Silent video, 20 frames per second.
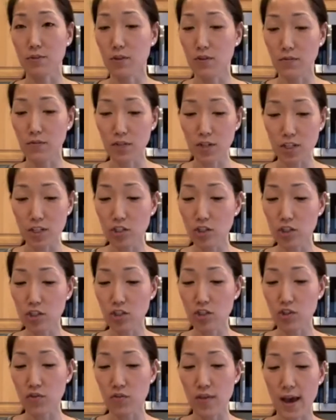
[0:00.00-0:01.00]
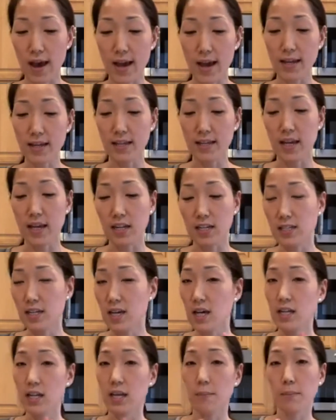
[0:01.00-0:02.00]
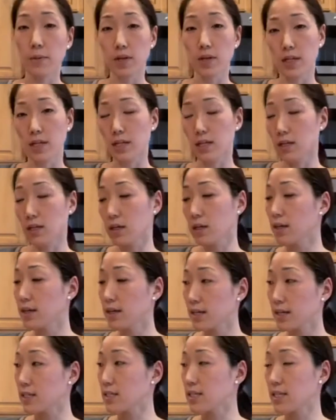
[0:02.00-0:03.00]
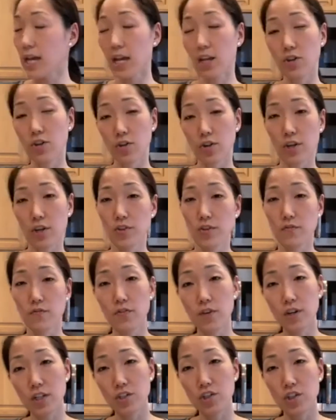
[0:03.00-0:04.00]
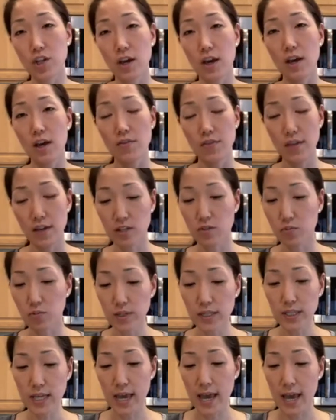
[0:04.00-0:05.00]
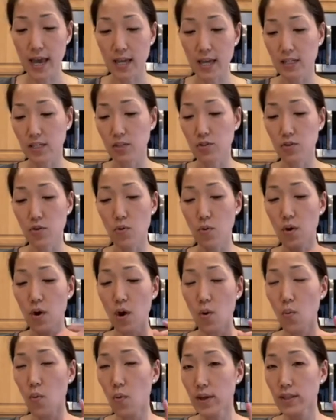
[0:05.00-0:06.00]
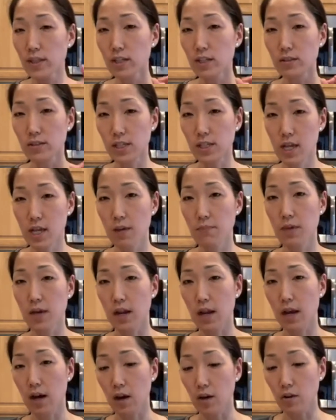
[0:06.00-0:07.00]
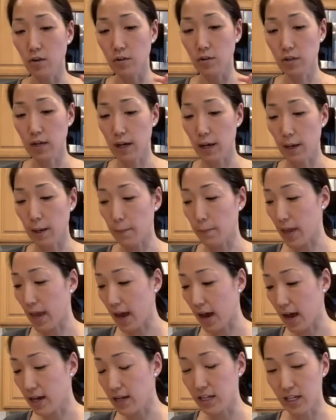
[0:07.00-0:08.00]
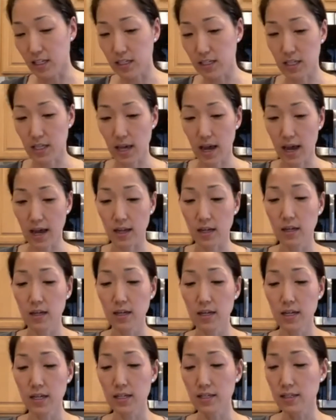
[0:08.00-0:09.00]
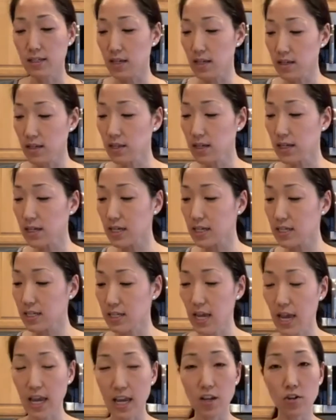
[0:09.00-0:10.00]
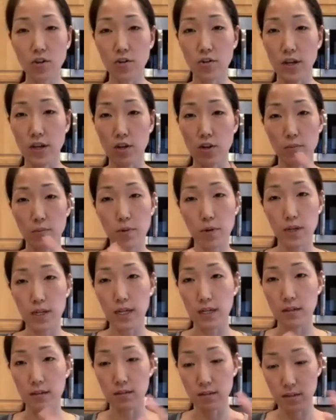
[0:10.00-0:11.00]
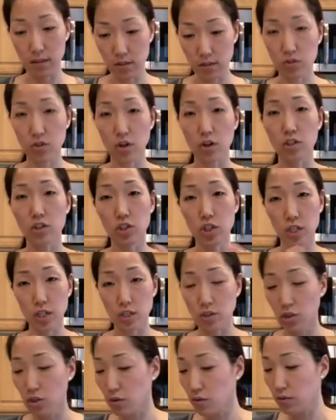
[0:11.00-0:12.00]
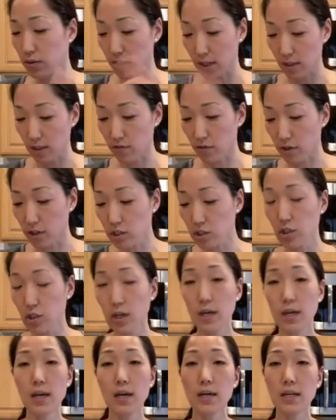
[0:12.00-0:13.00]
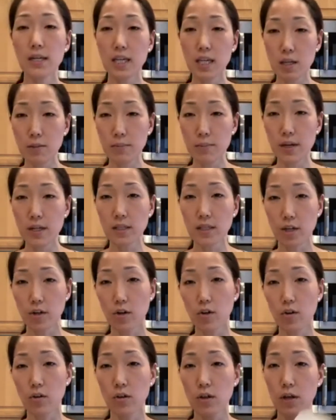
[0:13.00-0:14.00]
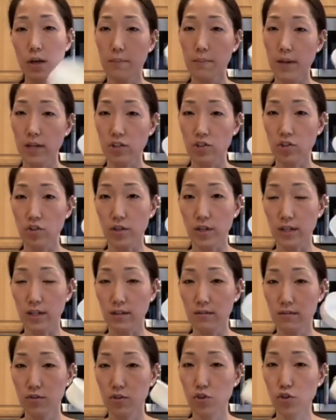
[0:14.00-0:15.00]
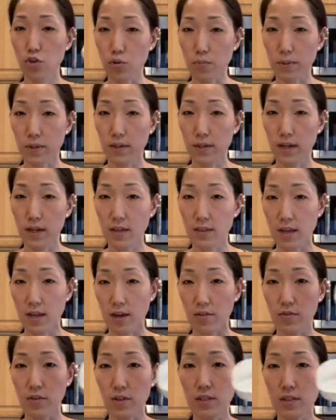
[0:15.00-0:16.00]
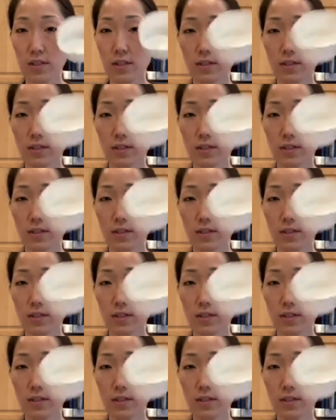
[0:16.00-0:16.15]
So if you can just do that and get it done and put it in a container in the fridge, that's really handy. So one little tip that I'll add into that is in the container that you're putting the starch into in the fridge, keep a little measuring scoop in there.